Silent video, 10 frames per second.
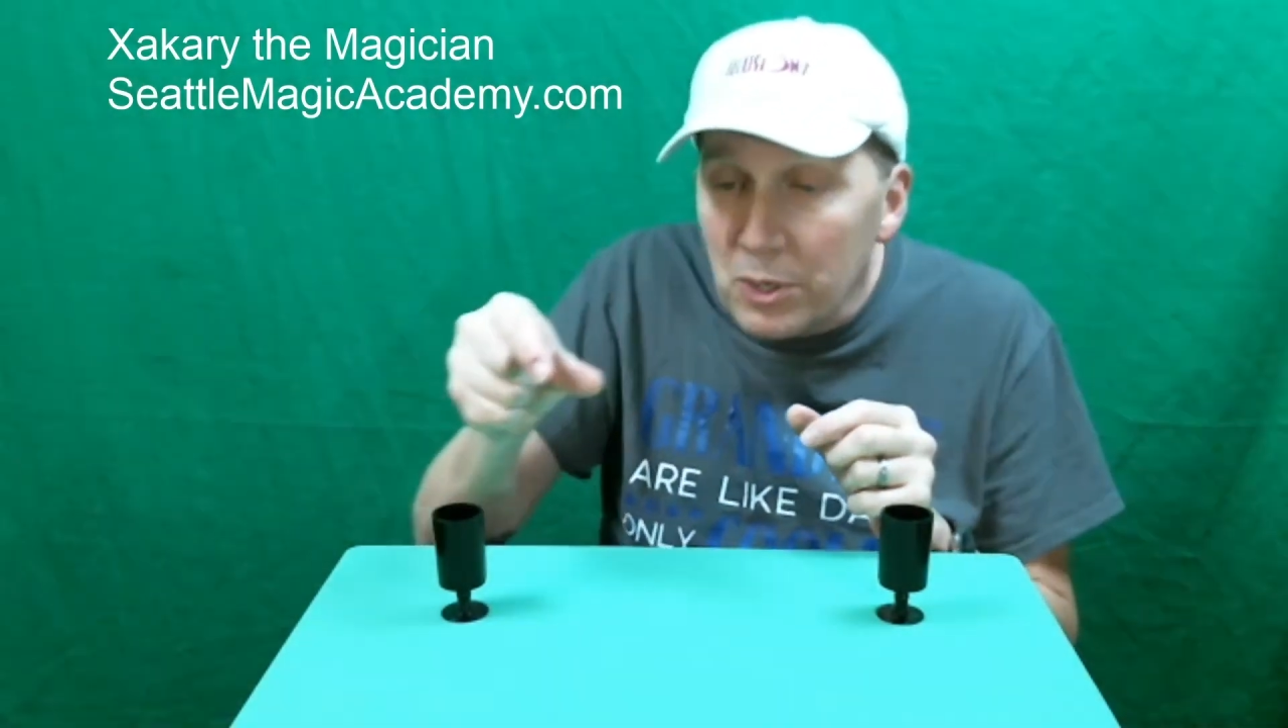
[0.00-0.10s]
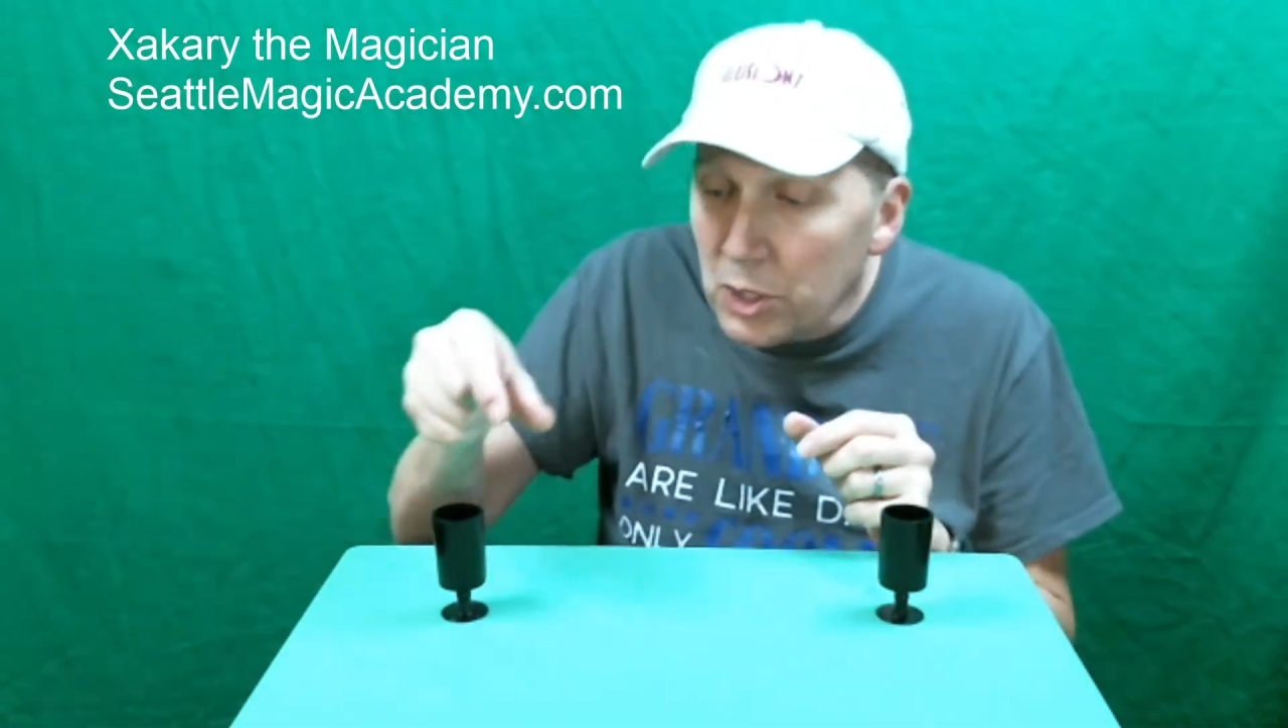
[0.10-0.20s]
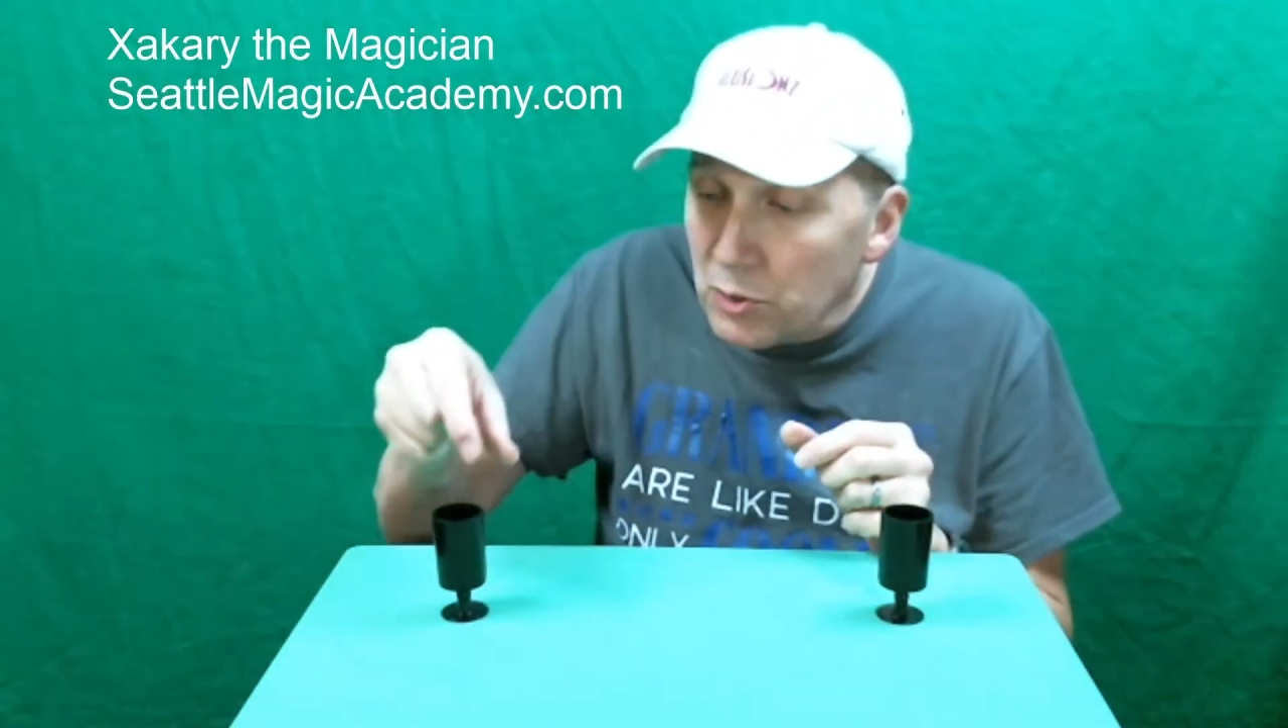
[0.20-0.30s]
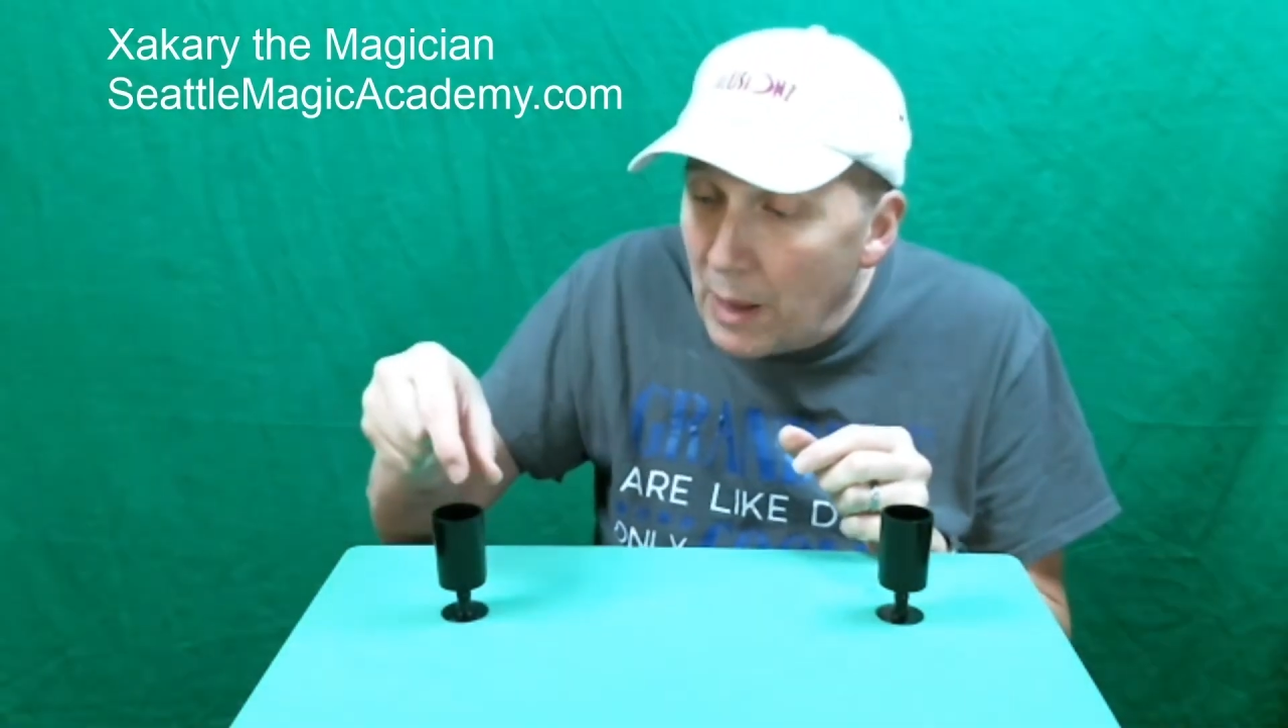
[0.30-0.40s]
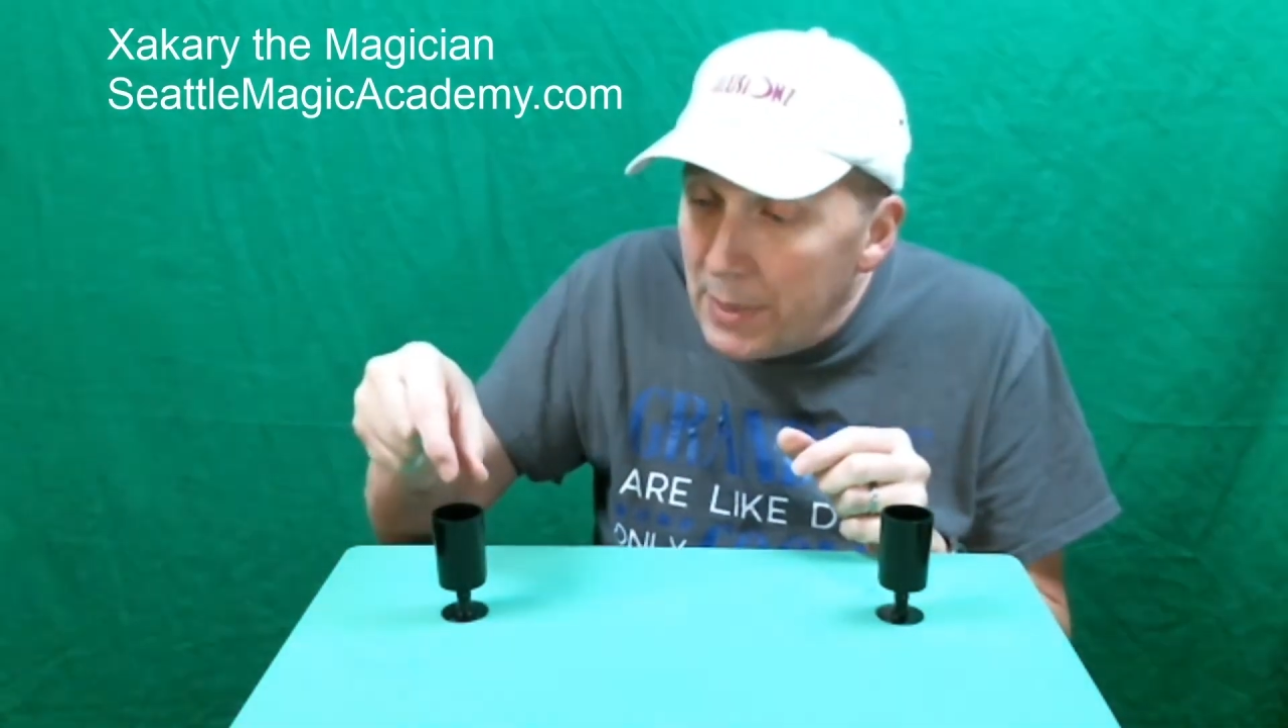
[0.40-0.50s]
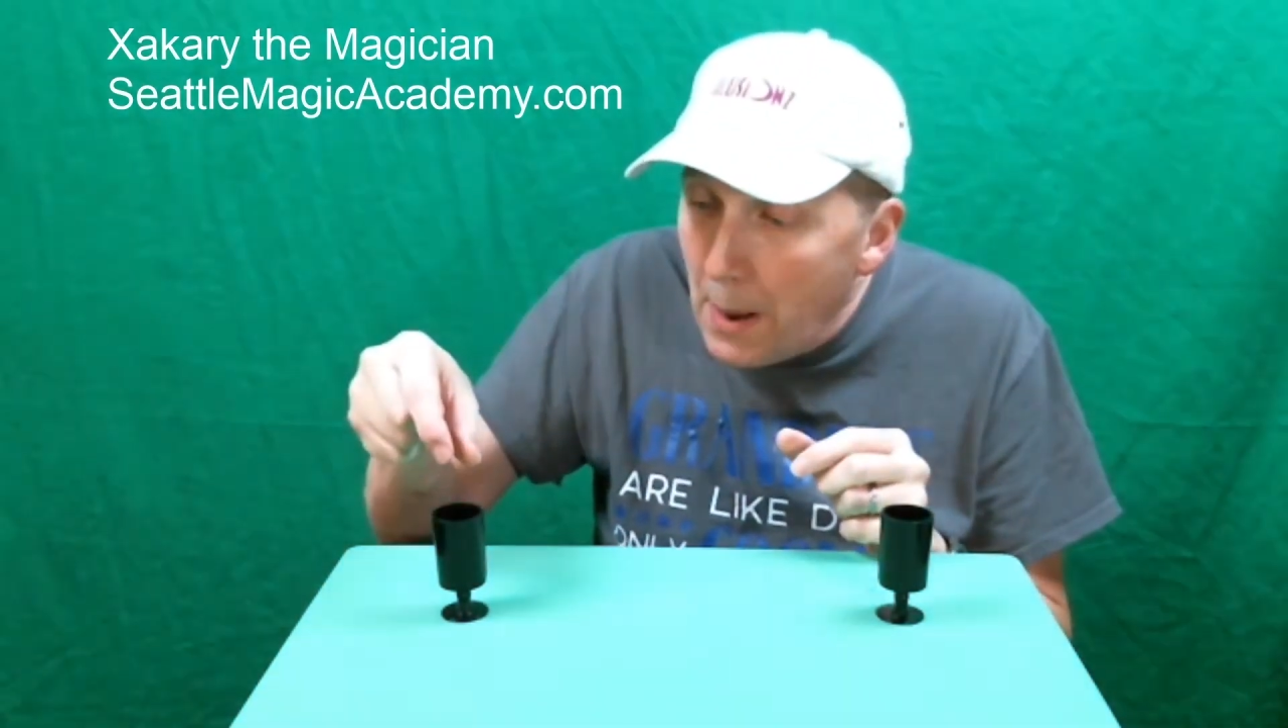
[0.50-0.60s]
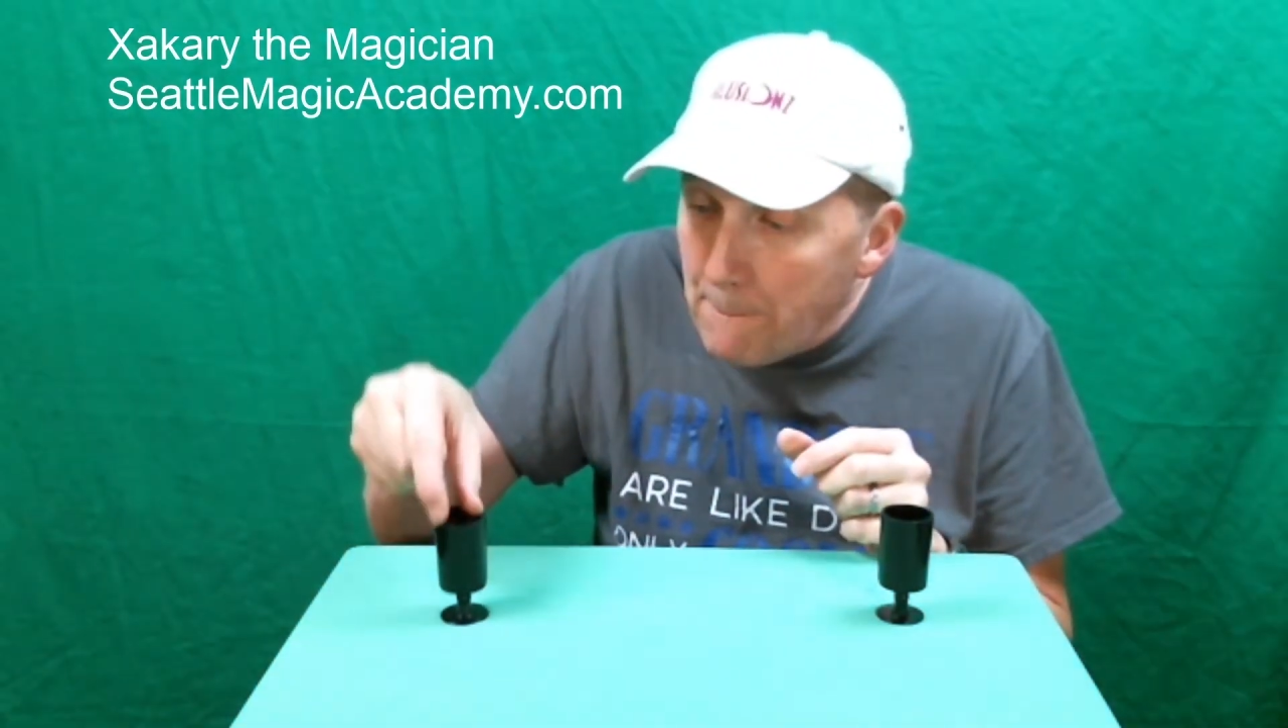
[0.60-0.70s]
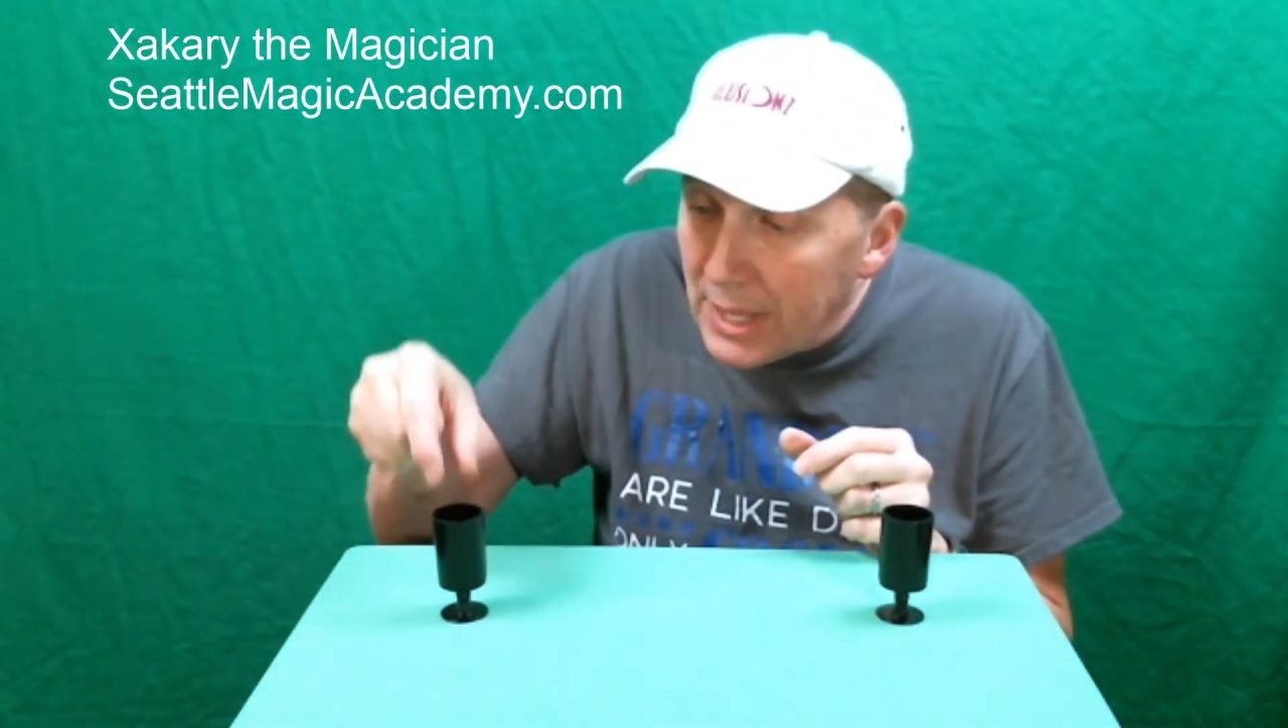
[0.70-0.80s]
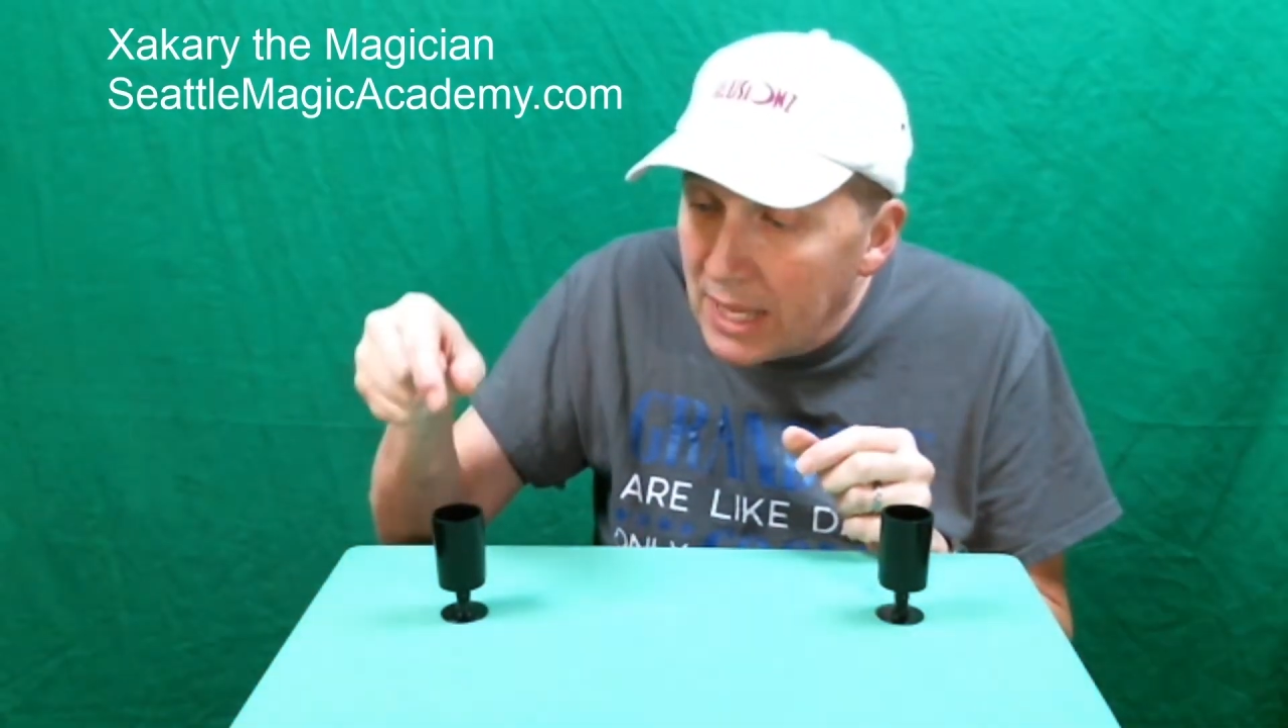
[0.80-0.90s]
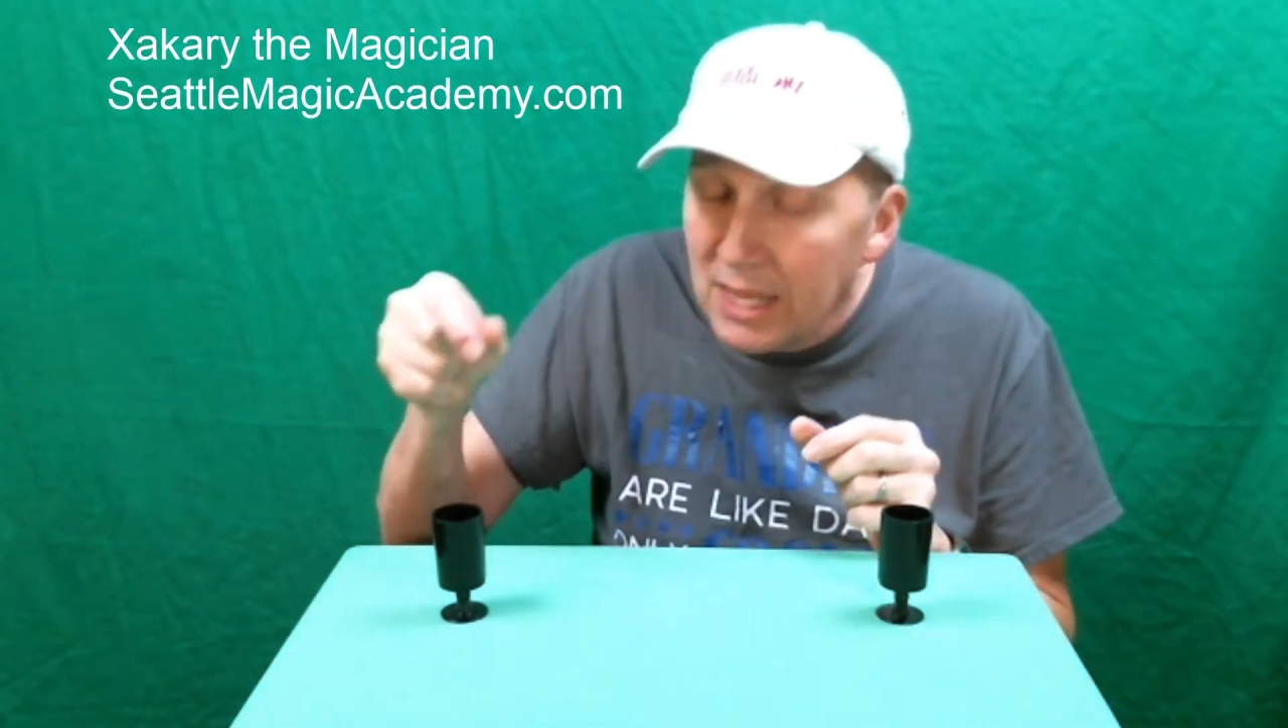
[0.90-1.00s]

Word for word: we're gonna drop it